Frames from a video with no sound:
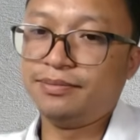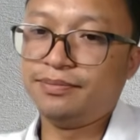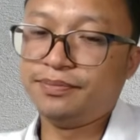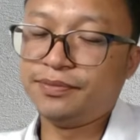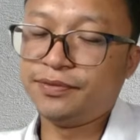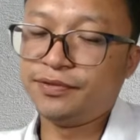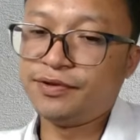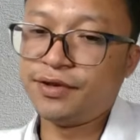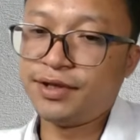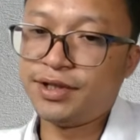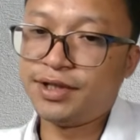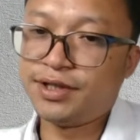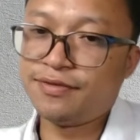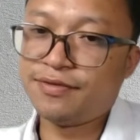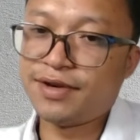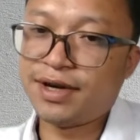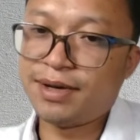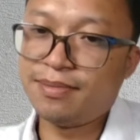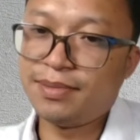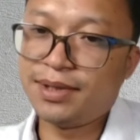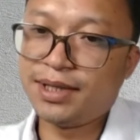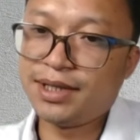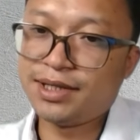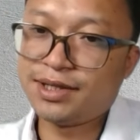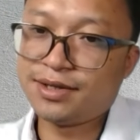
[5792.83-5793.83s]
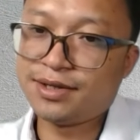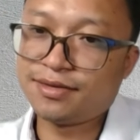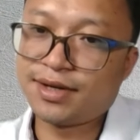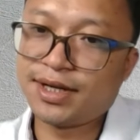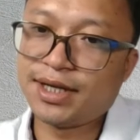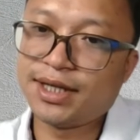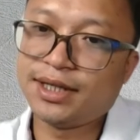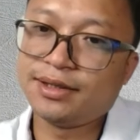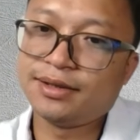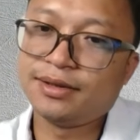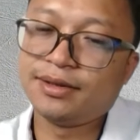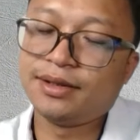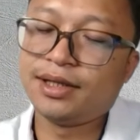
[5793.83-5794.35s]
First 5 minutes,
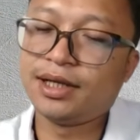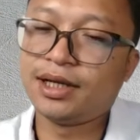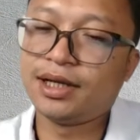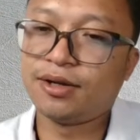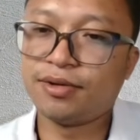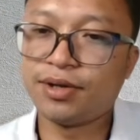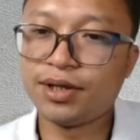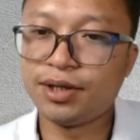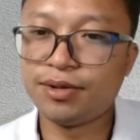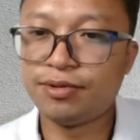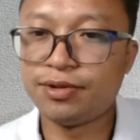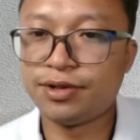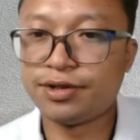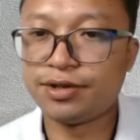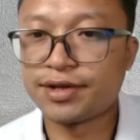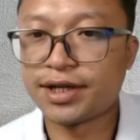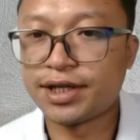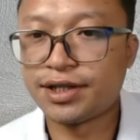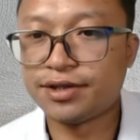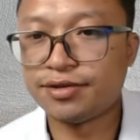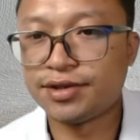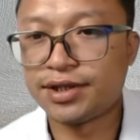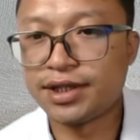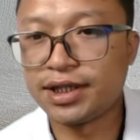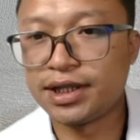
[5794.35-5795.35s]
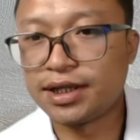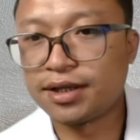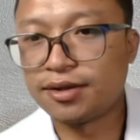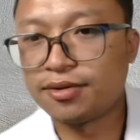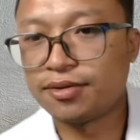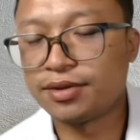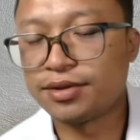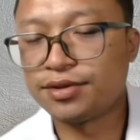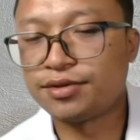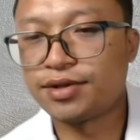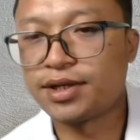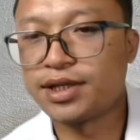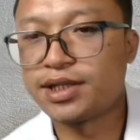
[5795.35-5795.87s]
right? Then only we'll try to take
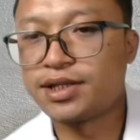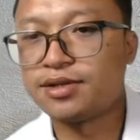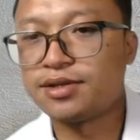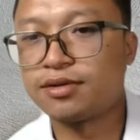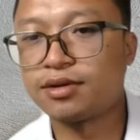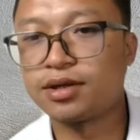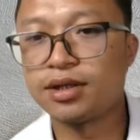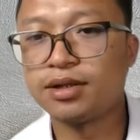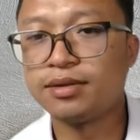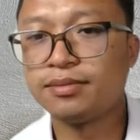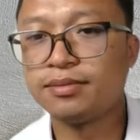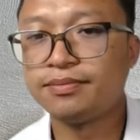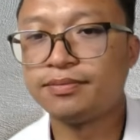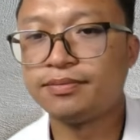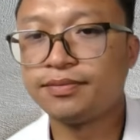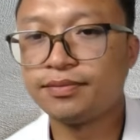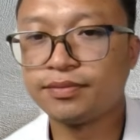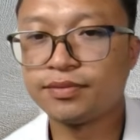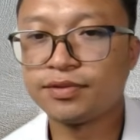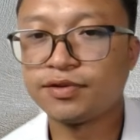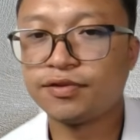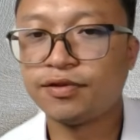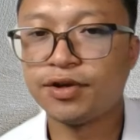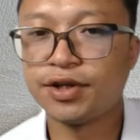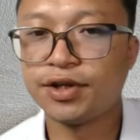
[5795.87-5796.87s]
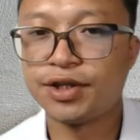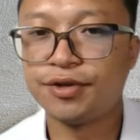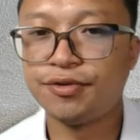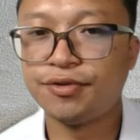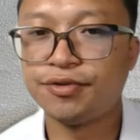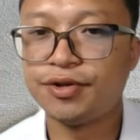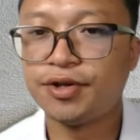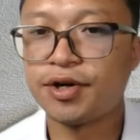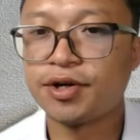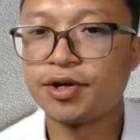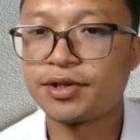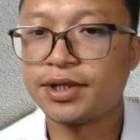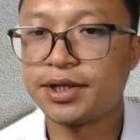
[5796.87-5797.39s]
trades, okay? For the New
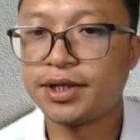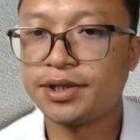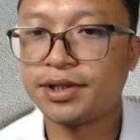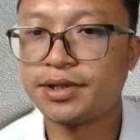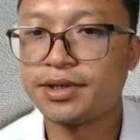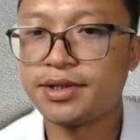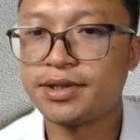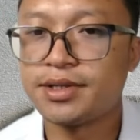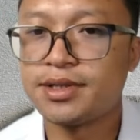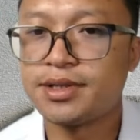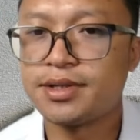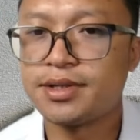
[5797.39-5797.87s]
York sessions.